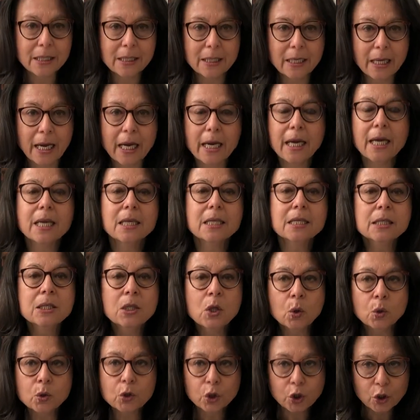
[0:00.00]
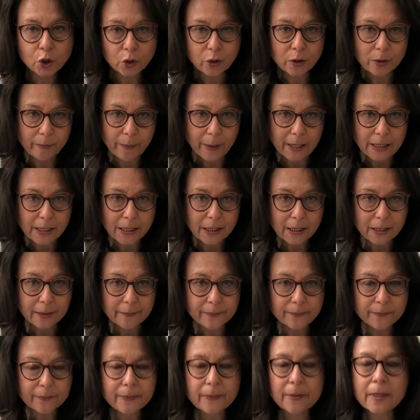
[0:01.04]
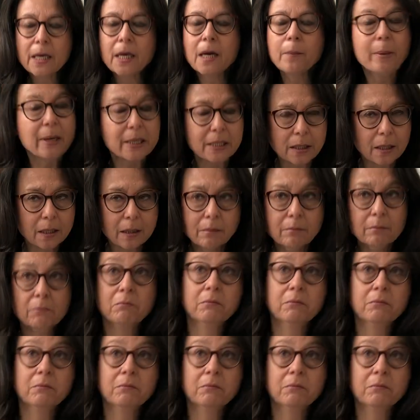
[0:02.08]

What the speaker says: today is not cooked pasta. Pasta.